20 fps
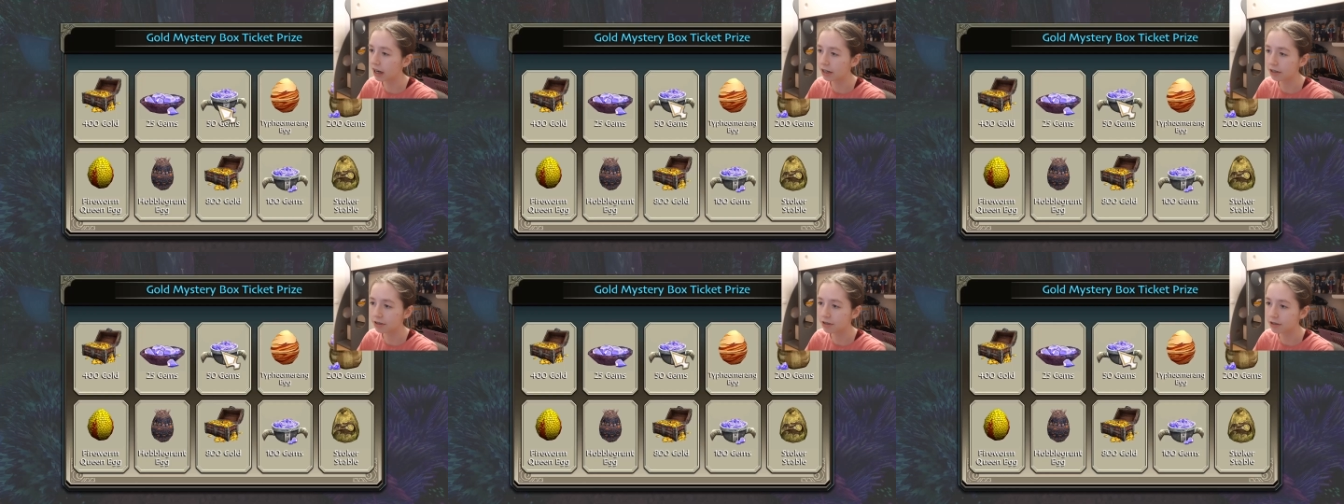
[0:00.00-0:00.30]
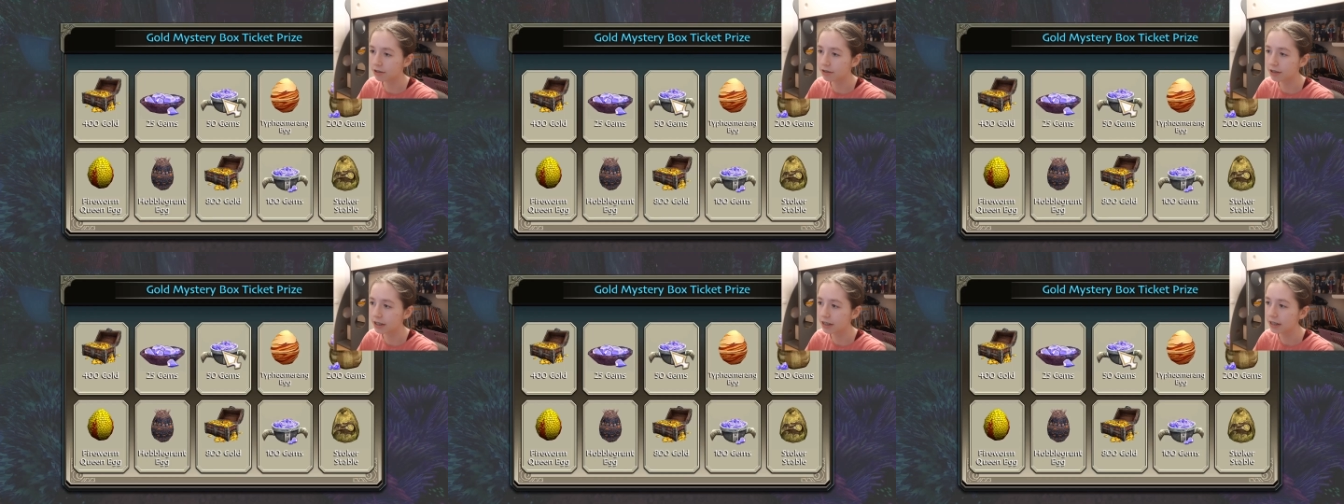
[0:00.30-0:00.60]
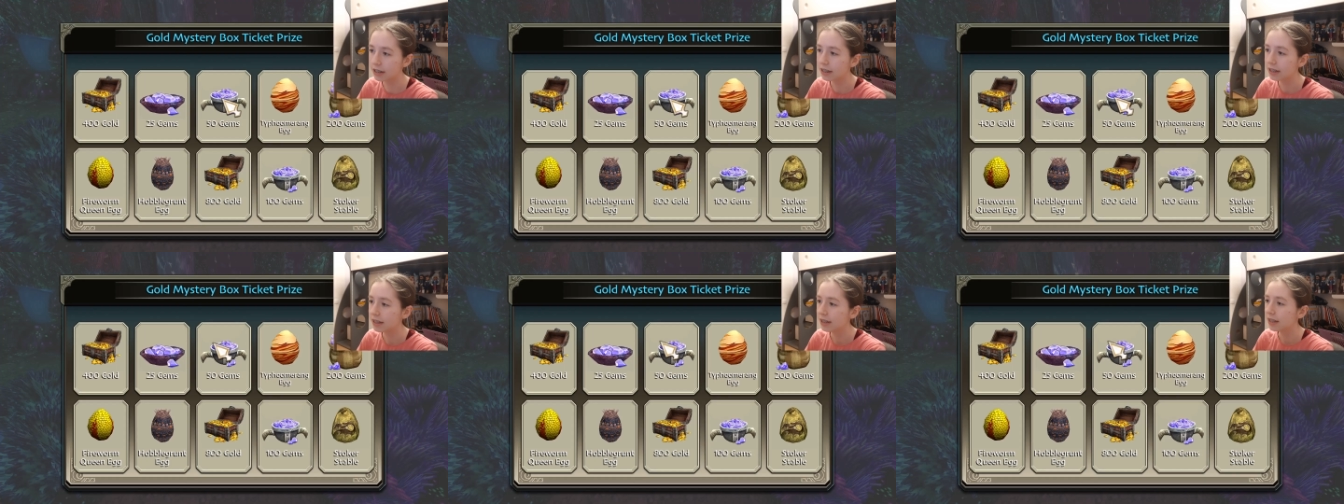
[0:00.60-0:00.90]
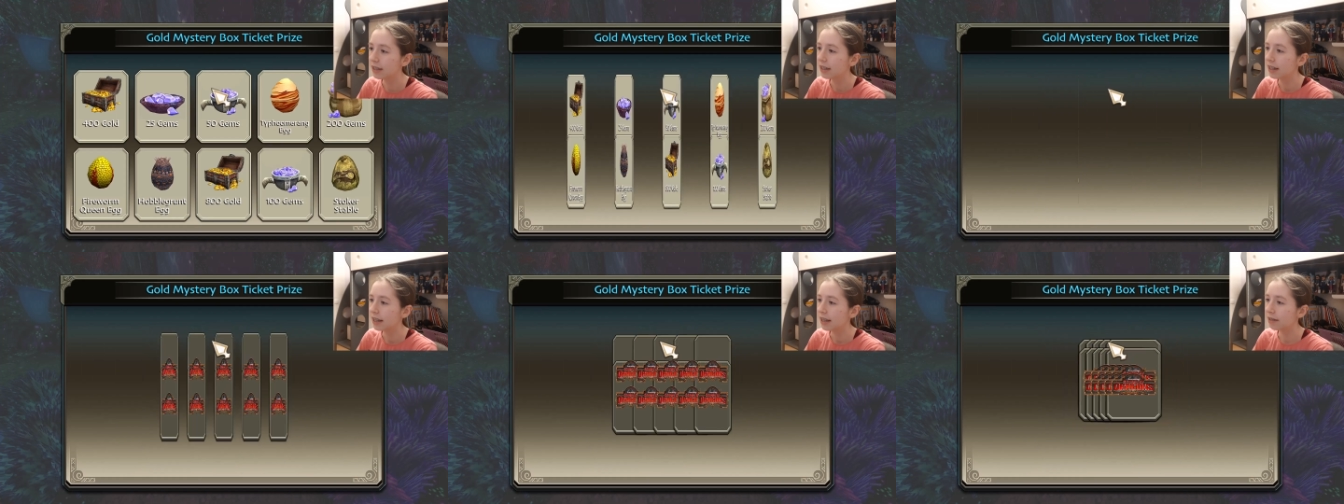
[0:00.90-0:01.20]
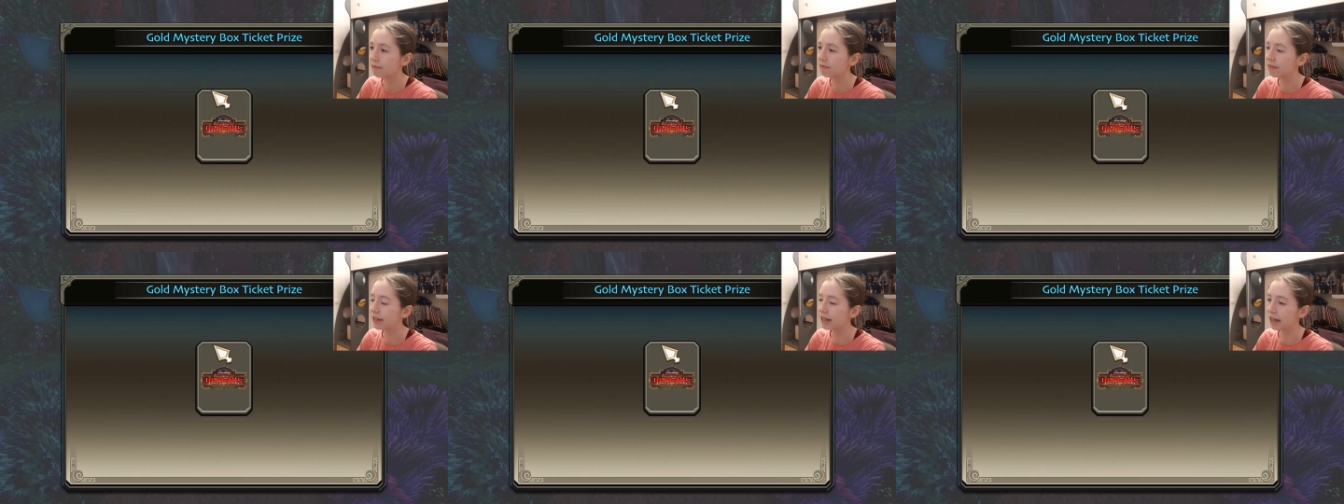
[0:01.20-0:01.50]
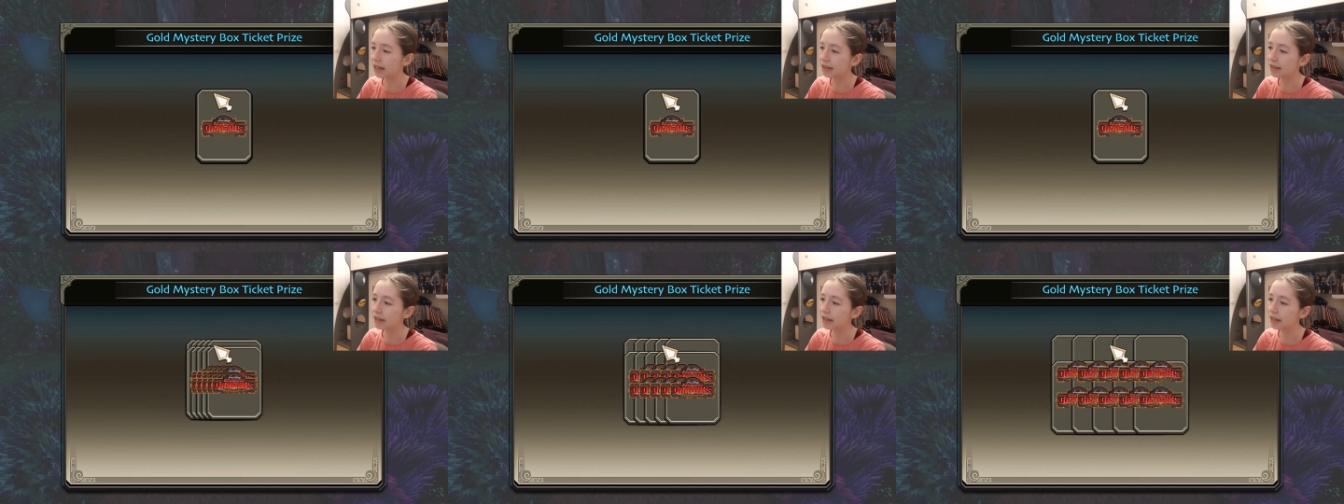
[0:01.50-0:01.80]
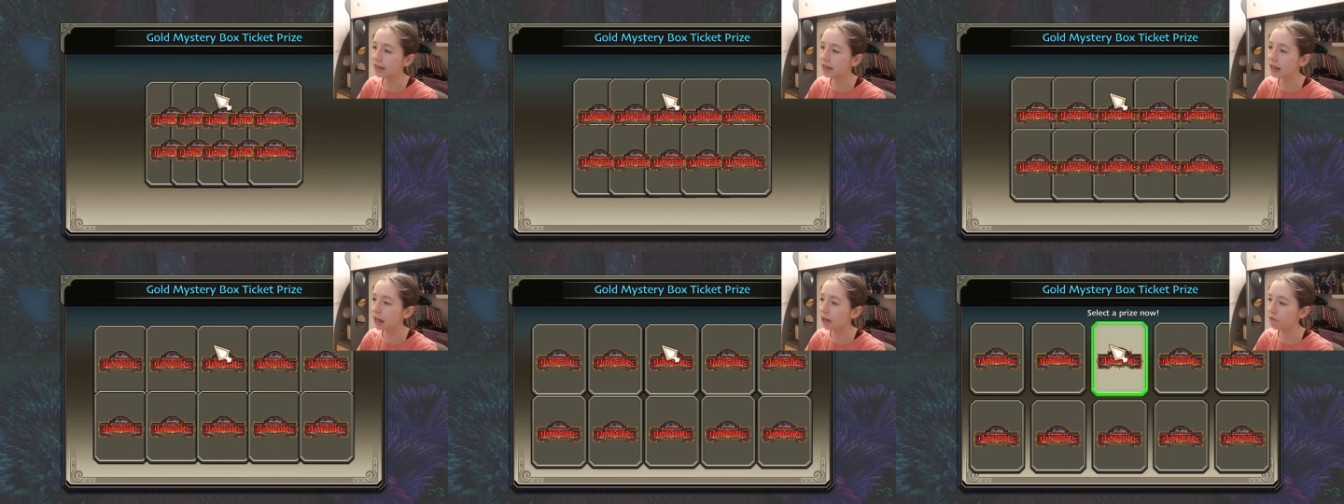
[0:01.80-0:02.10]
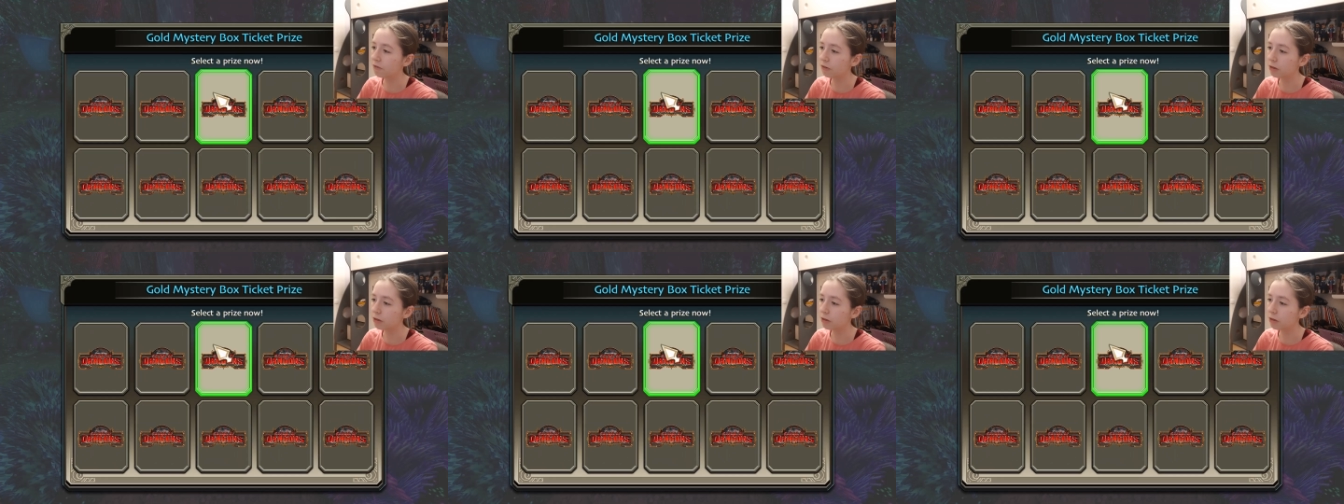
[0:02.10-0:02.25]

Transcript: actually because this game